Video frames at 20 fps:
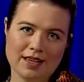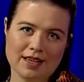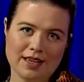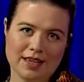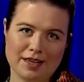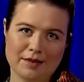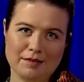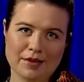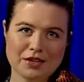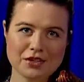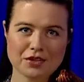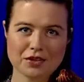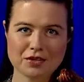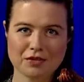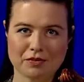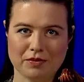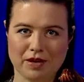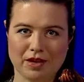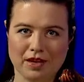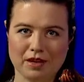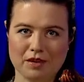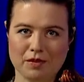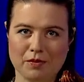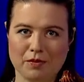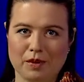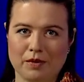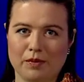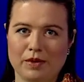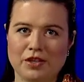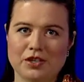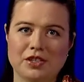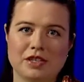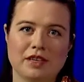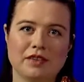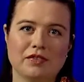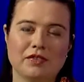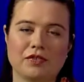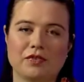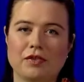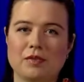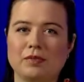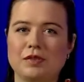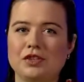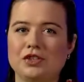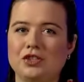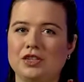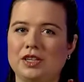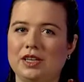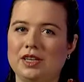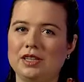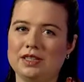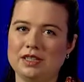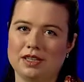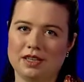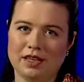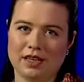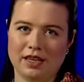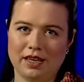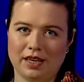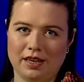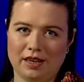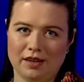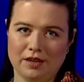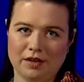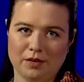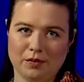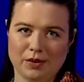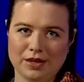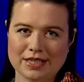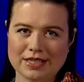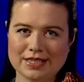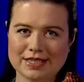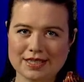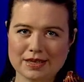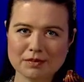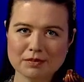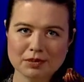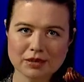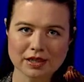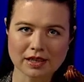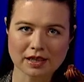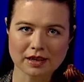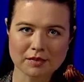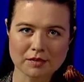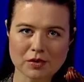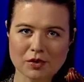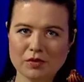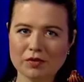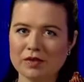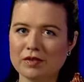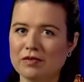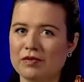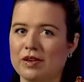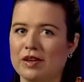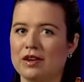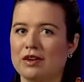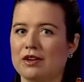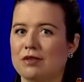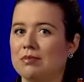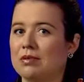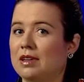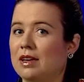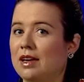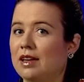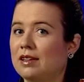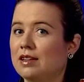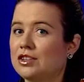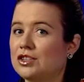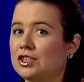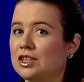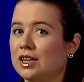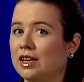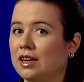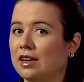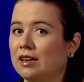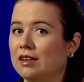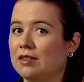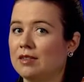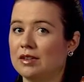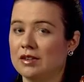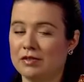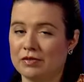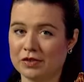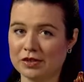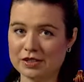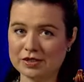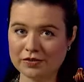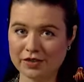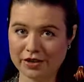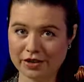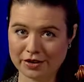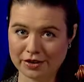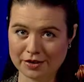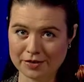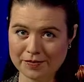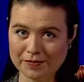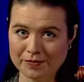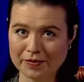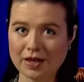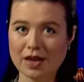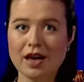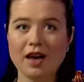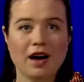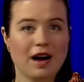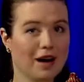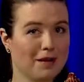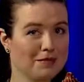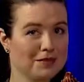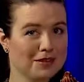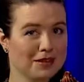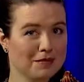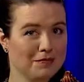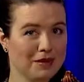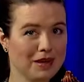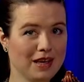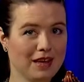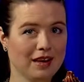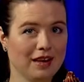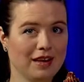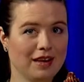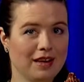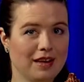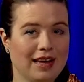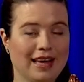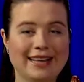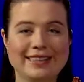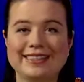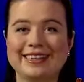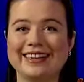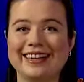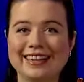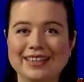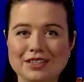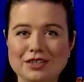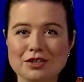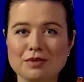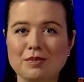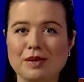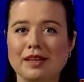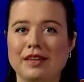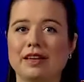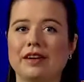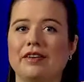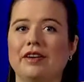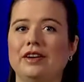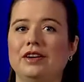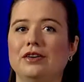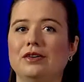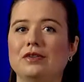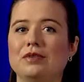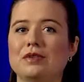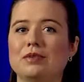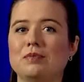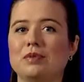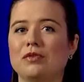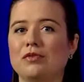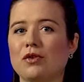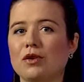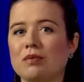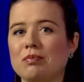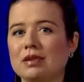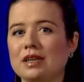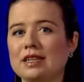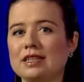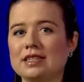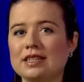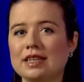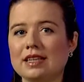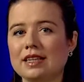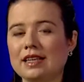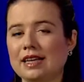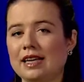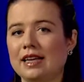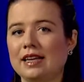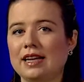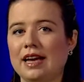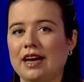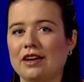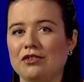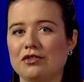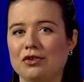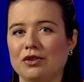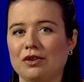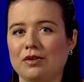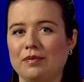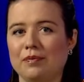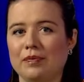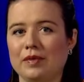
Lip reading: In measure 3, when we shift from the G to the E, we simply move the finger playing the G, the first finger, up to the B as an intermediary note before placing the E natural.